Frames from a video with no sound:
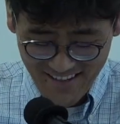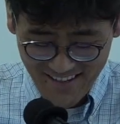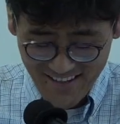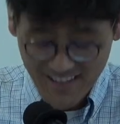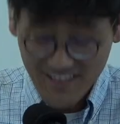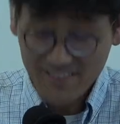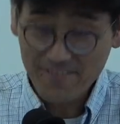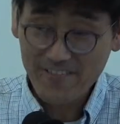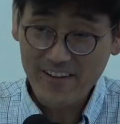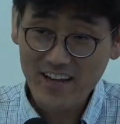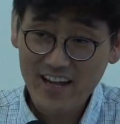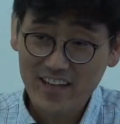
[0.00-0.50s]

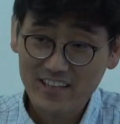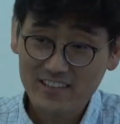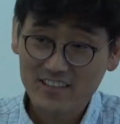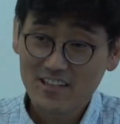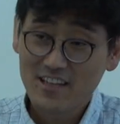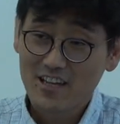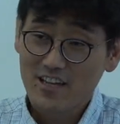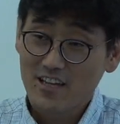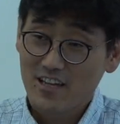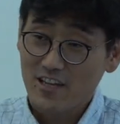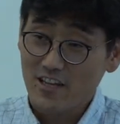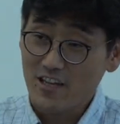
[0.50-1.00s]
In fact,
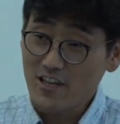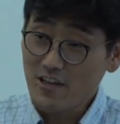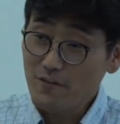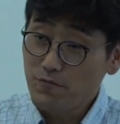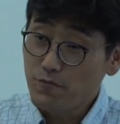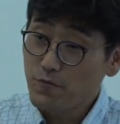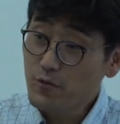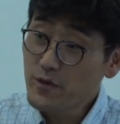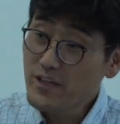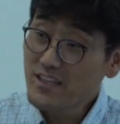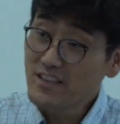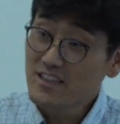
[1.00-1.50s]

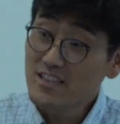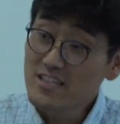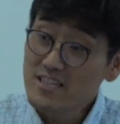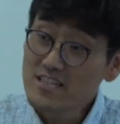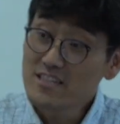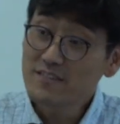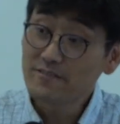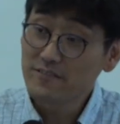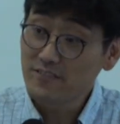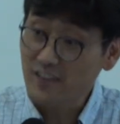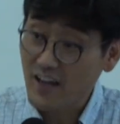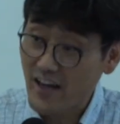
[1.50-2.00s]
if we
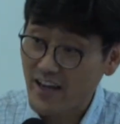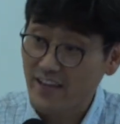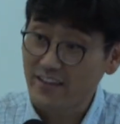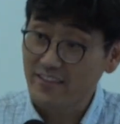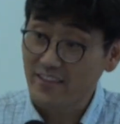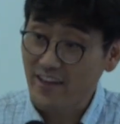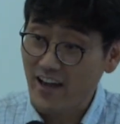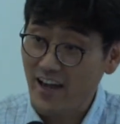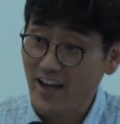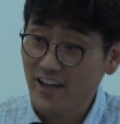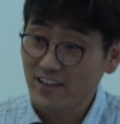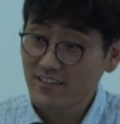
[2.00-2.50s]
live like
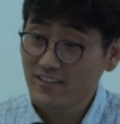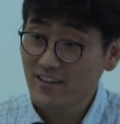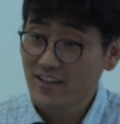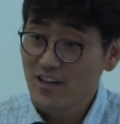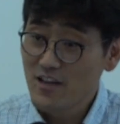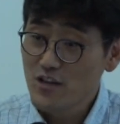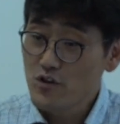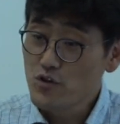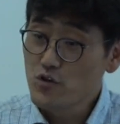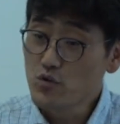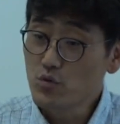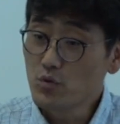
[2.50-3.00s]
that,
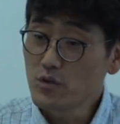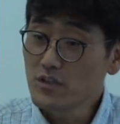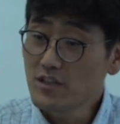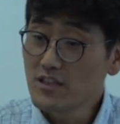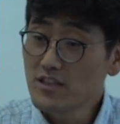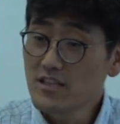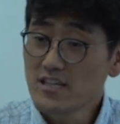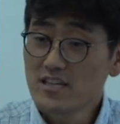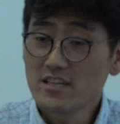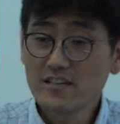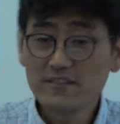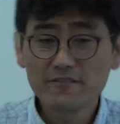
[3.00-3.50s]
you will
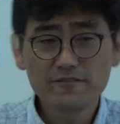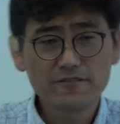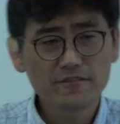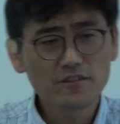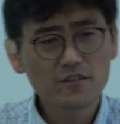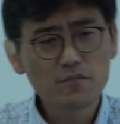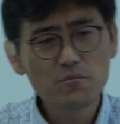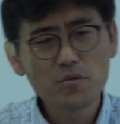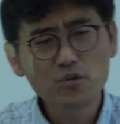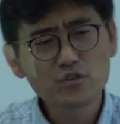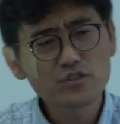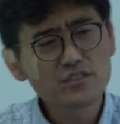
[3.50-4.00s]
live
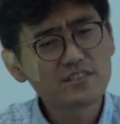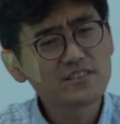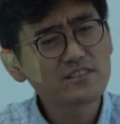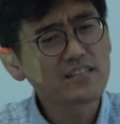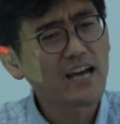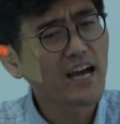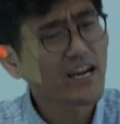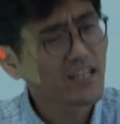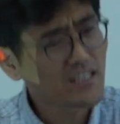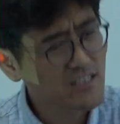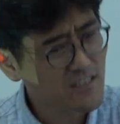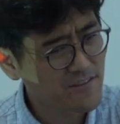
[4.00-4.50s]
the most
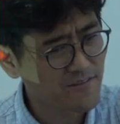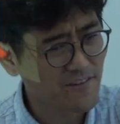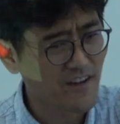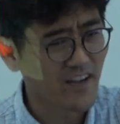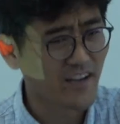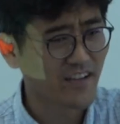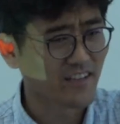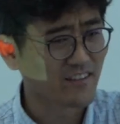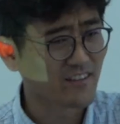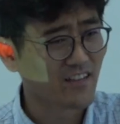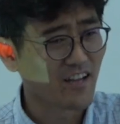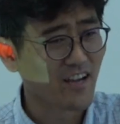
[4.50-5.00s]

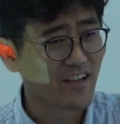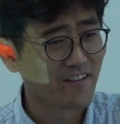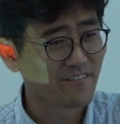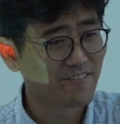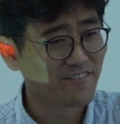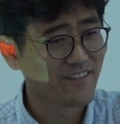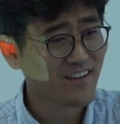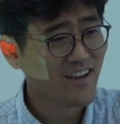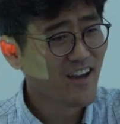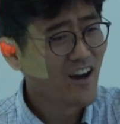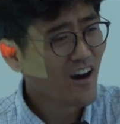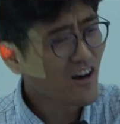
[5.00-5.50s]
satisfying life,